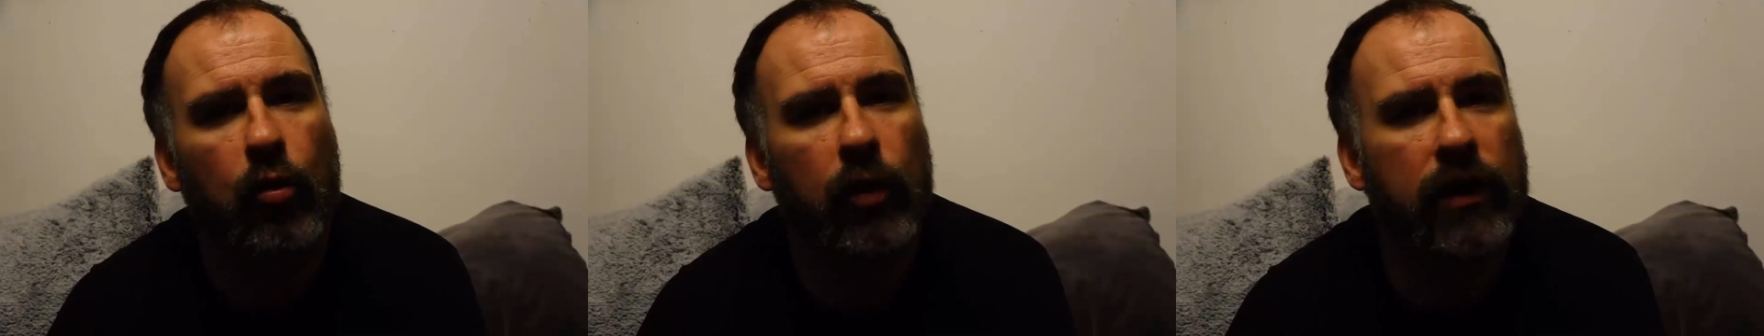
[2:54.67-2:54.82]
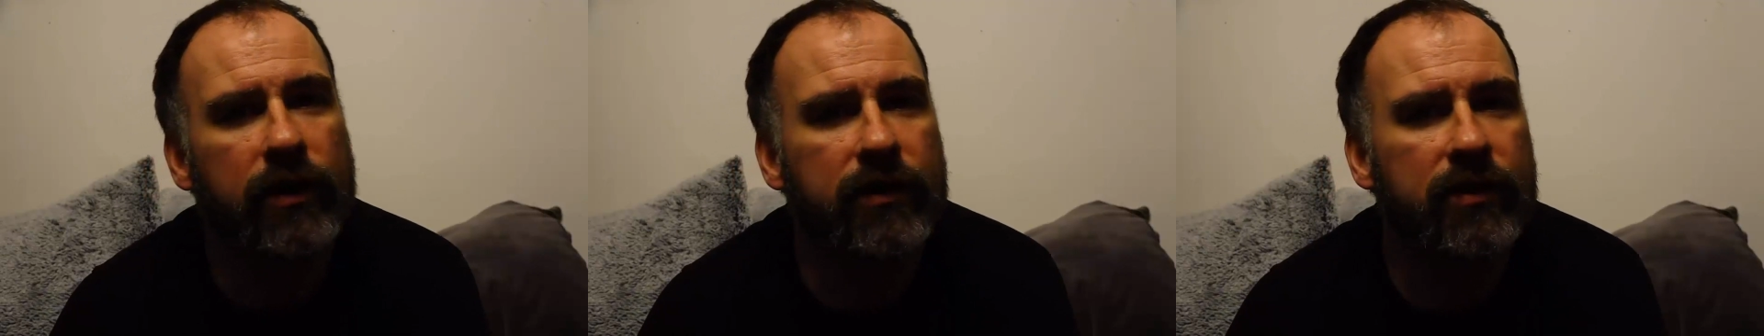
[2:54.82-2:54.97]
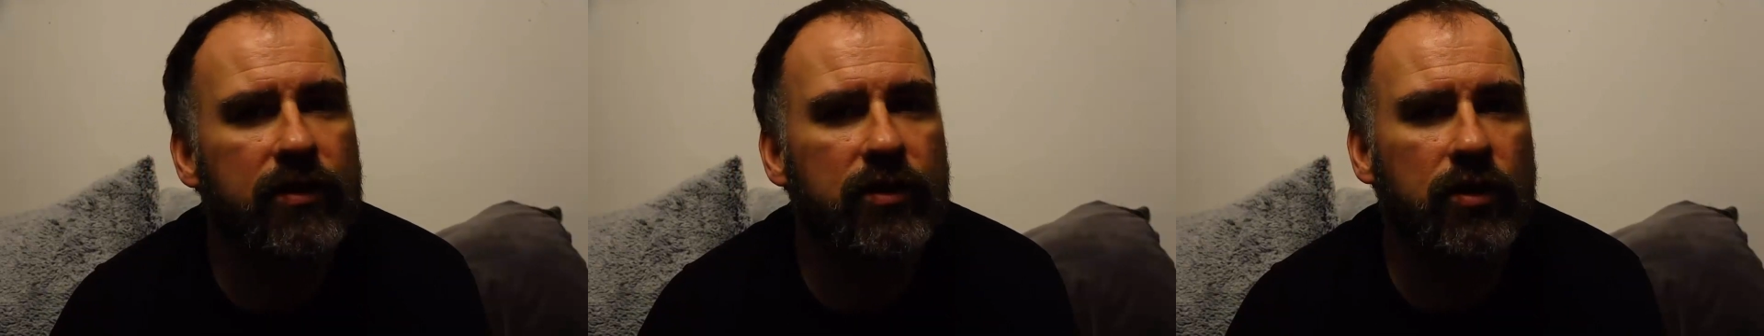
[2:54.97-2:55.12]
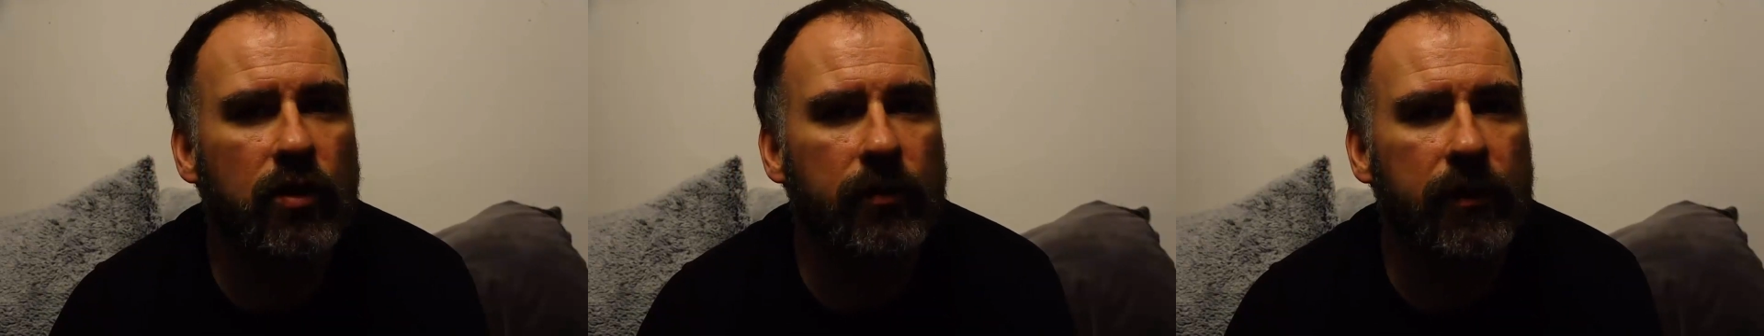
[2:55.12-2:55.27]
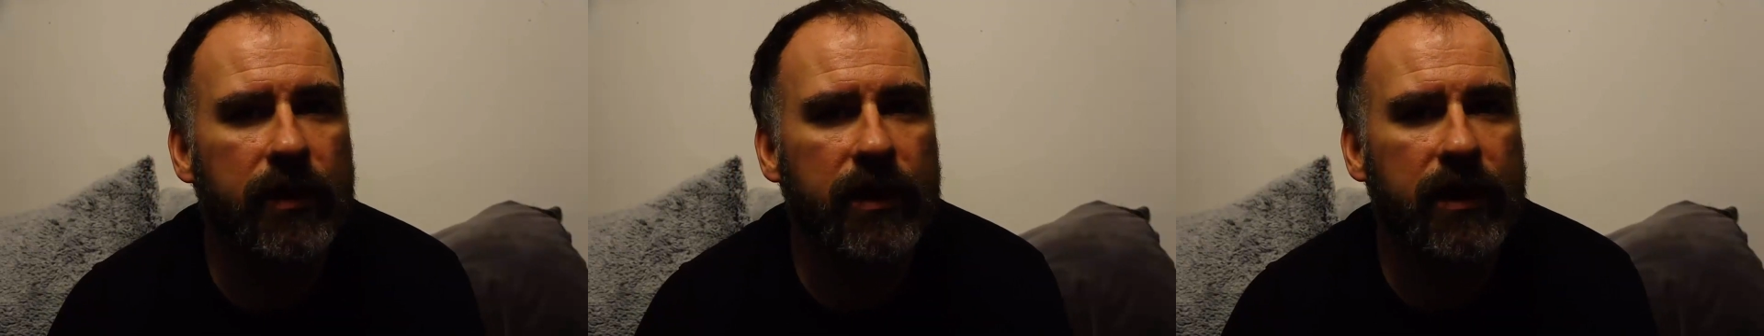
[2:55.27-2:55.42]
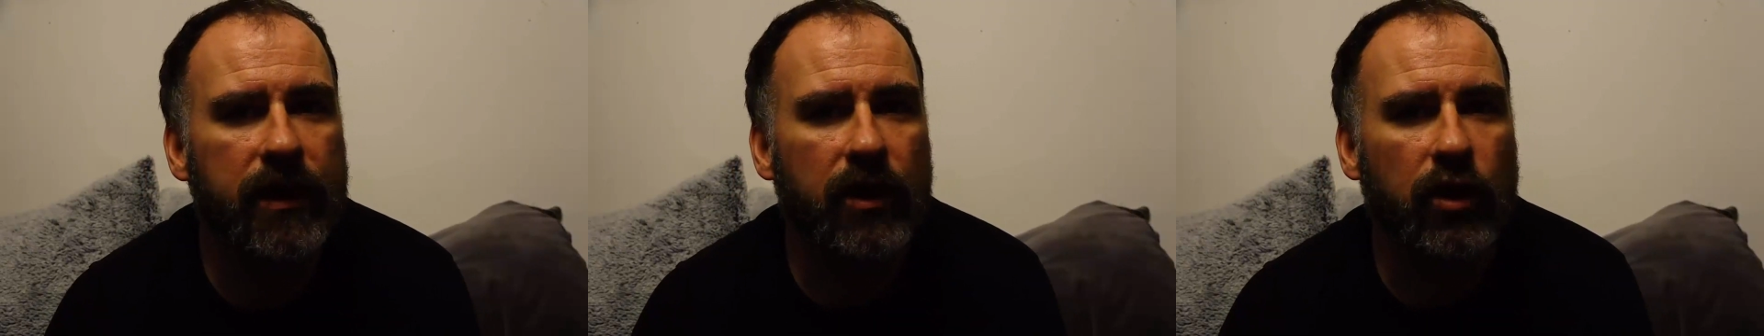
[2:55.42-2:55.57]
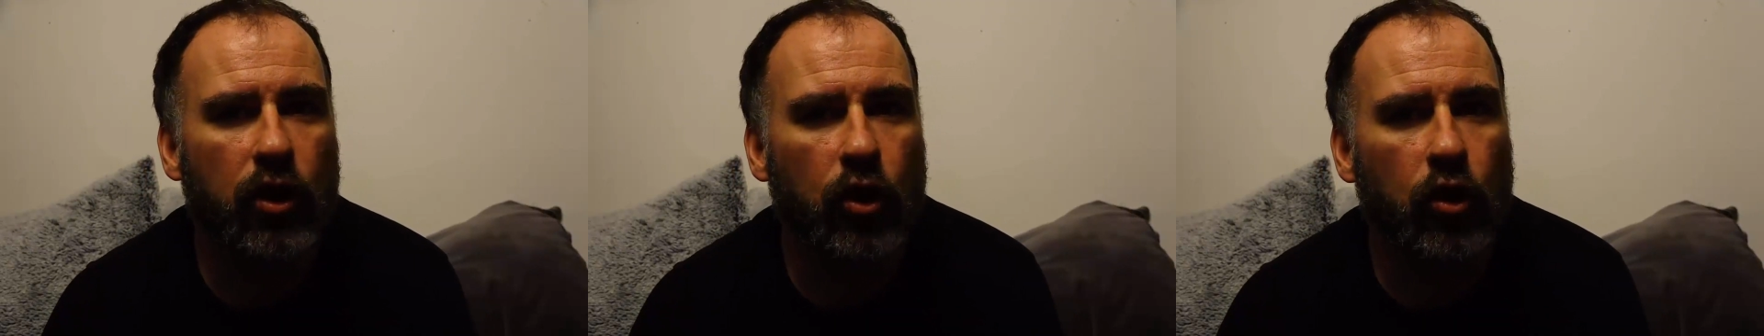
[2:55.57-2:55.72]
with
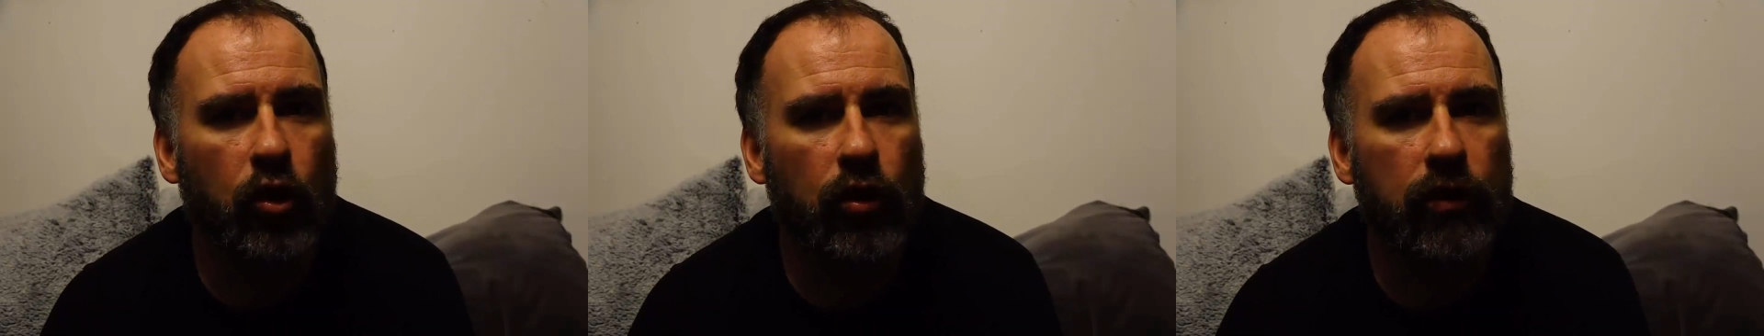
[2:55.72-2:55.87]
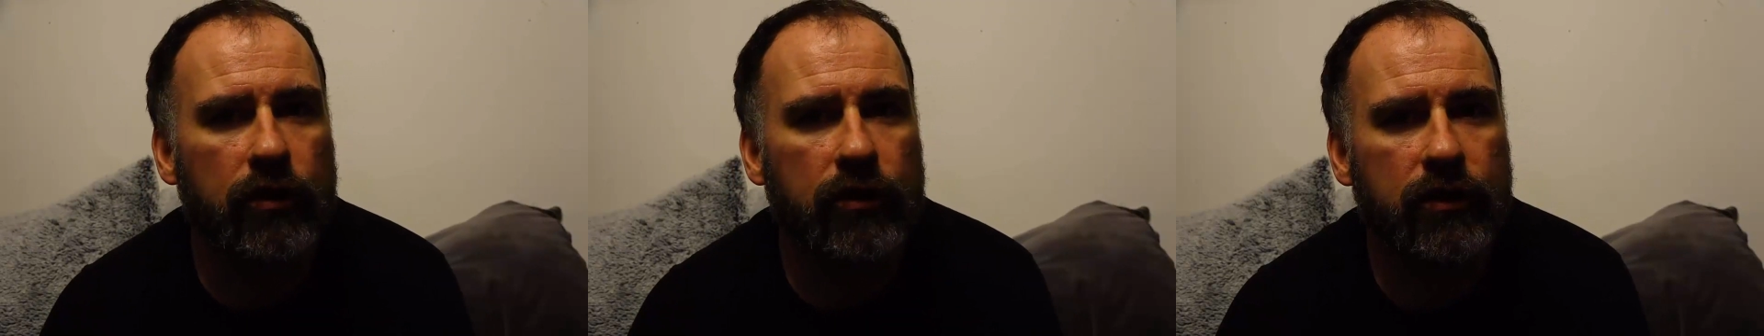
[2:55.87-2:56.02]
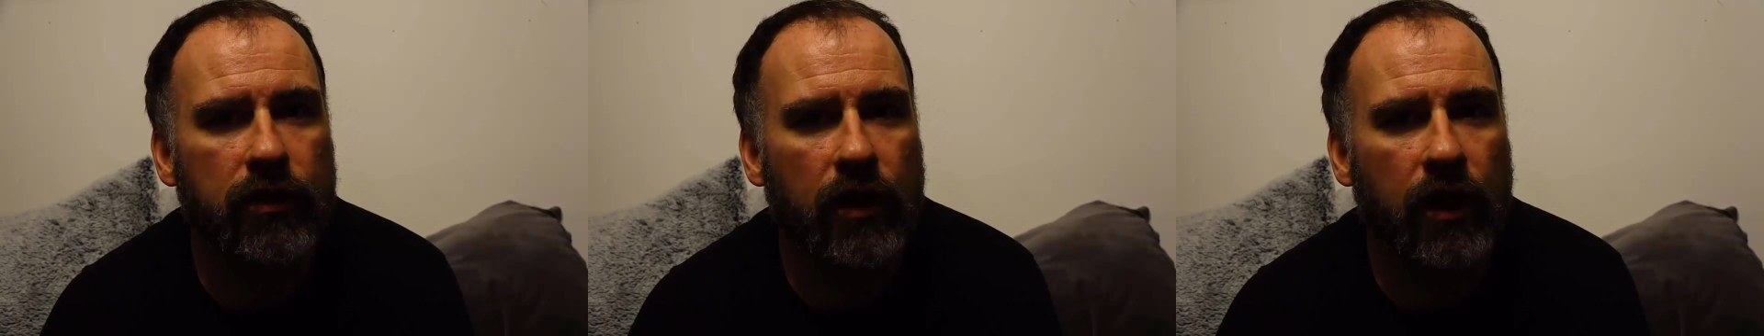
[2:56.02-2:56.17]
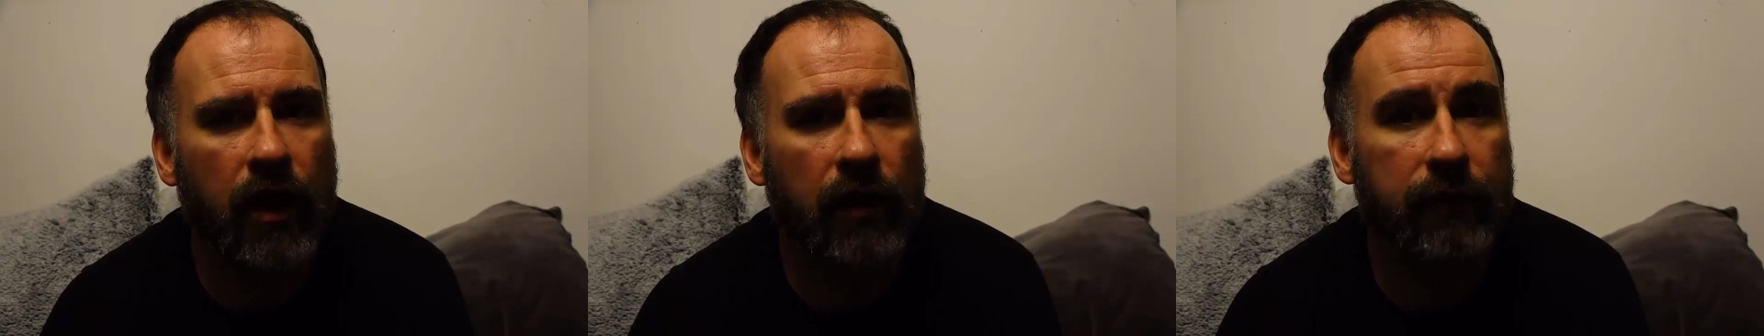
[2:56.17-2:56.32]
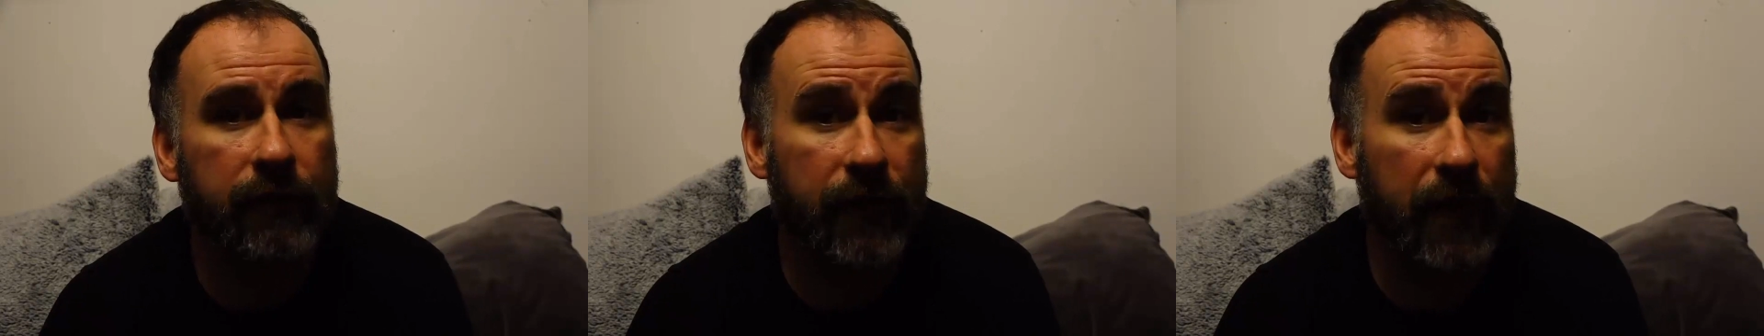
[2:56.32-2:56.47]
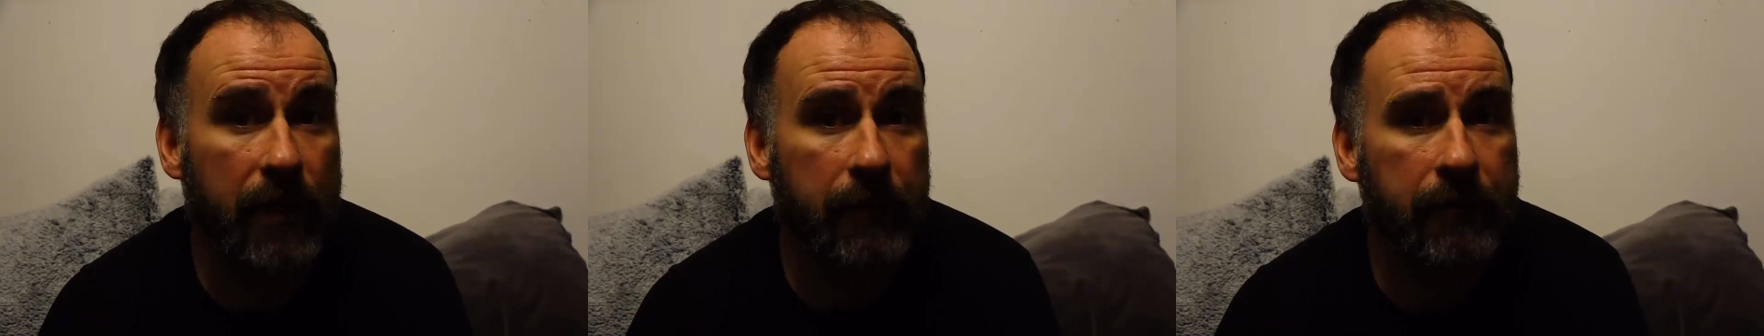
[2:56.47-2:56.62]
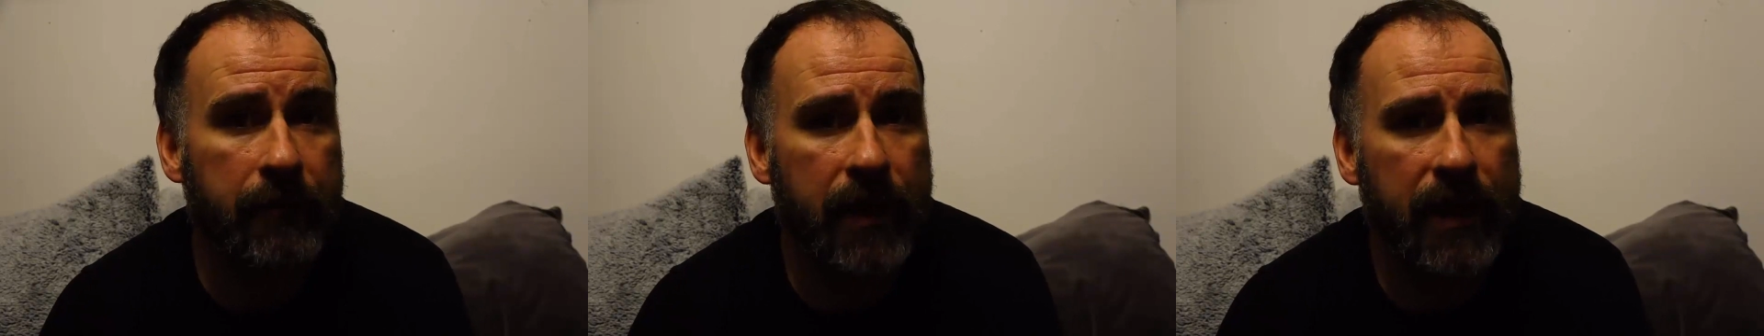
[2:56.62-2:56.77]
somebody called
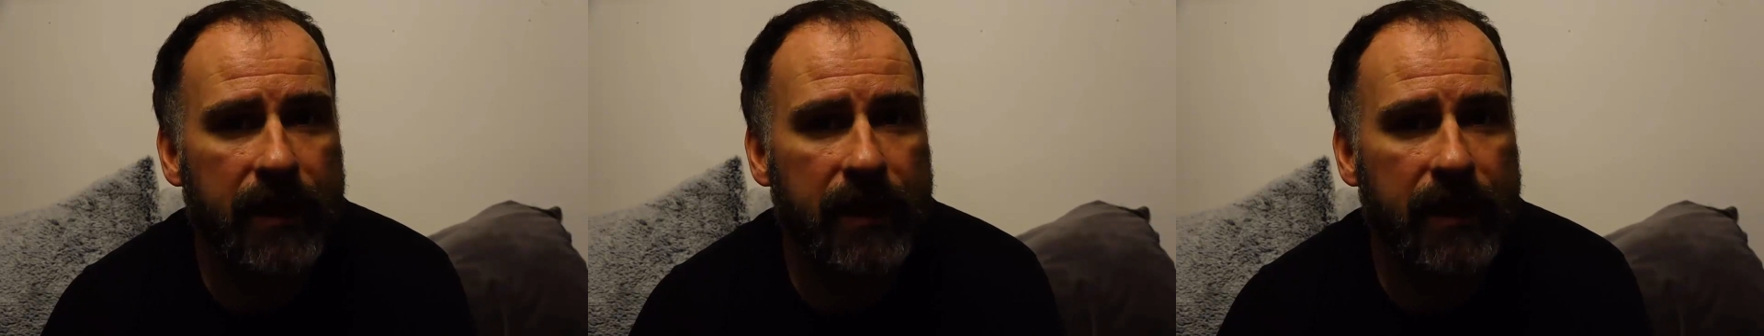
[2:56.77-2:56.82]
Philip